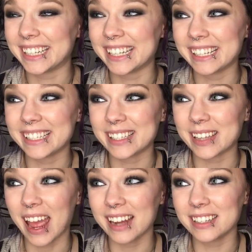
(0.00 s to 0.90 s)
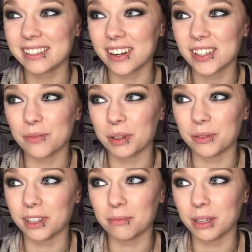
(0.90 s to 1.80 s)
It's acne scars have been
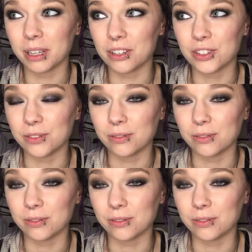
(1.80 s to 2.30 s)
a really big issue